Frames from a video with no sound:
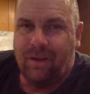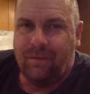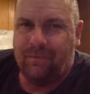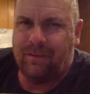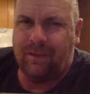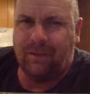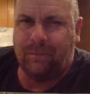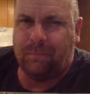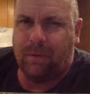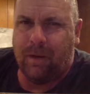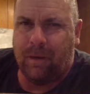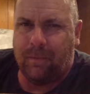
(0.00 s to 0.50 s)

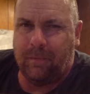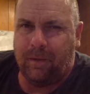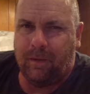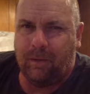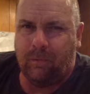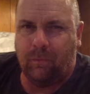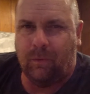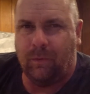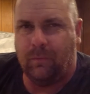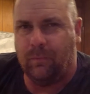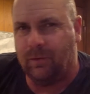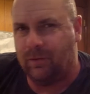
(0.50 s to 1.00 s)
Just
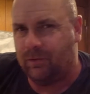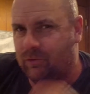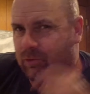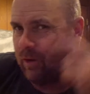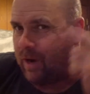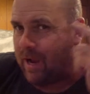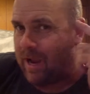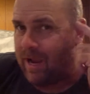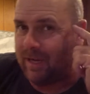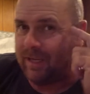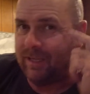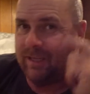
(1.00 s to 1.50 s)
primarily went with
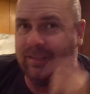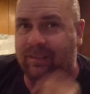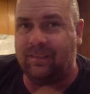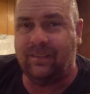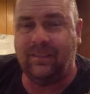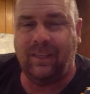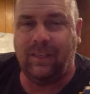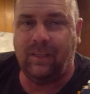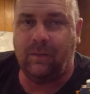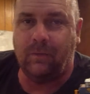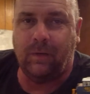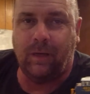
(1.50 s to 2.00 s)
track and
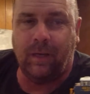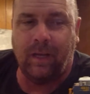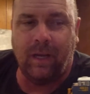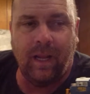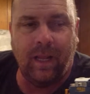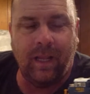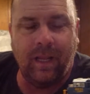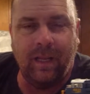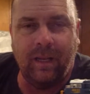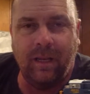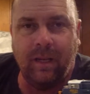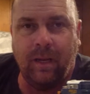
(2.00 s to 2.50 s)
scenery, and
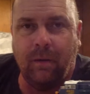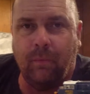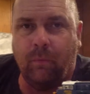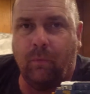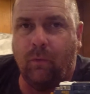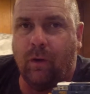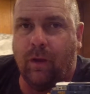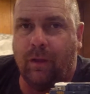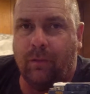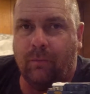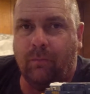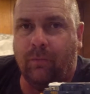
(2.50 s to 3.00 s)
I ended up
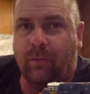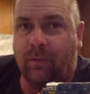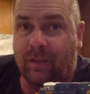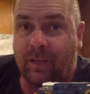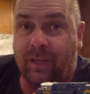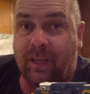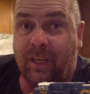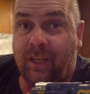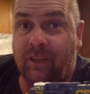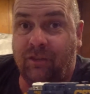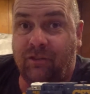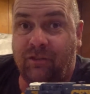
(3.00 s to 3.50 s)
with
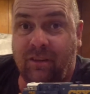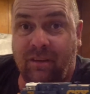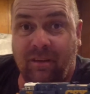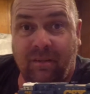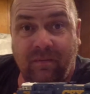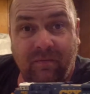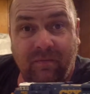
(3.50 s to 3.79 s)
an engine and